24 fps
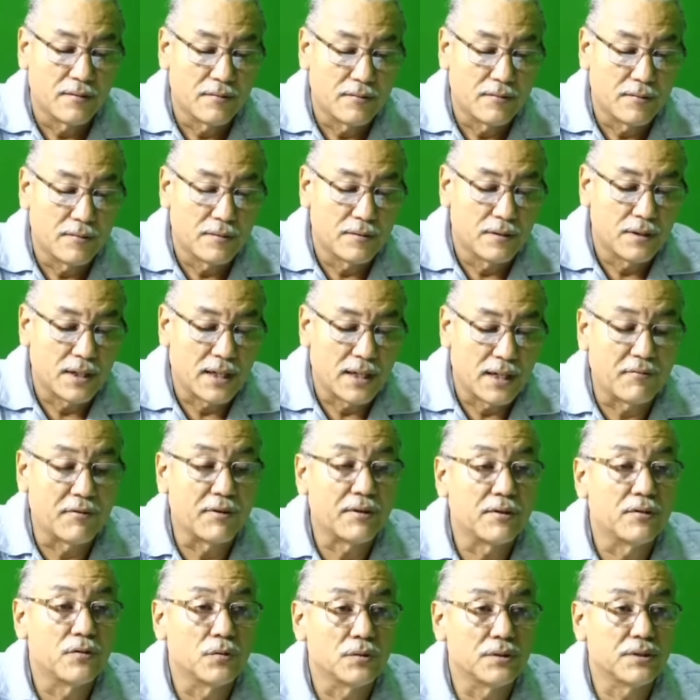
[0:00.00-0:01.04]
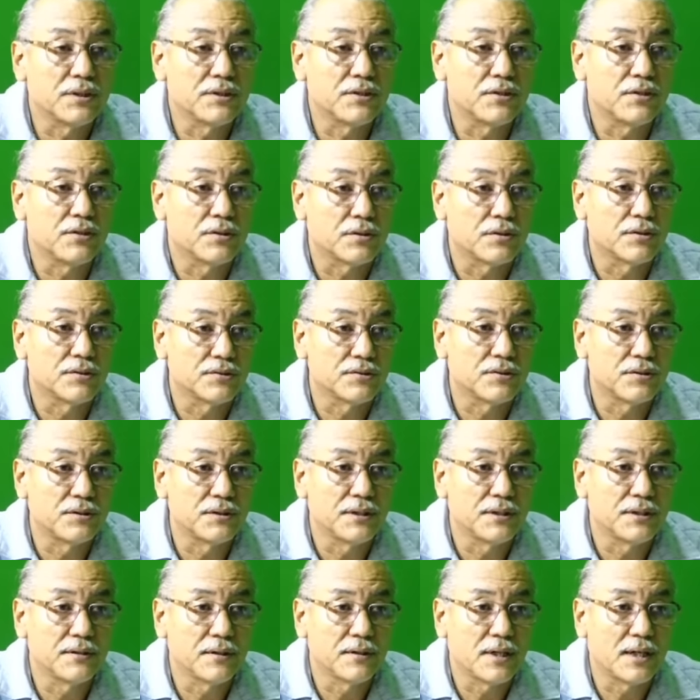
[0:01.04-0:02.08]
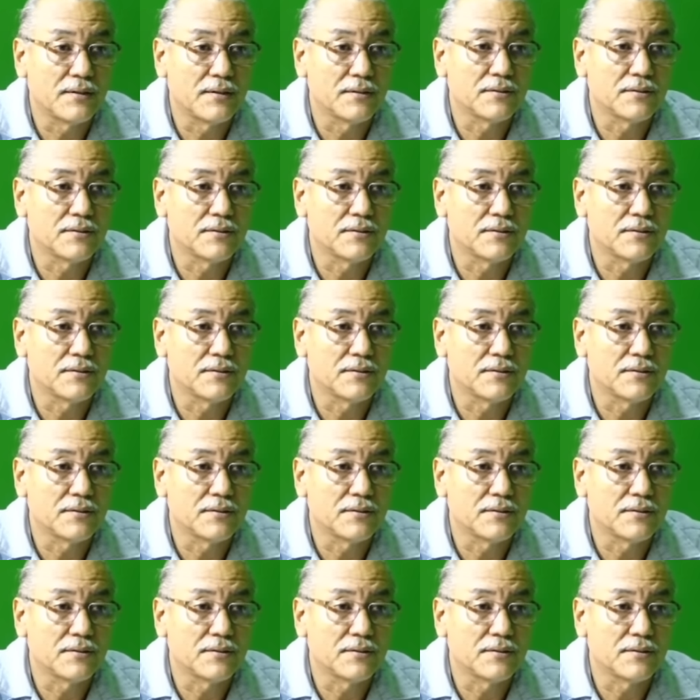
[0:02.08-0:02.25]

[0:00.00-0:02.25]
having noted your concern and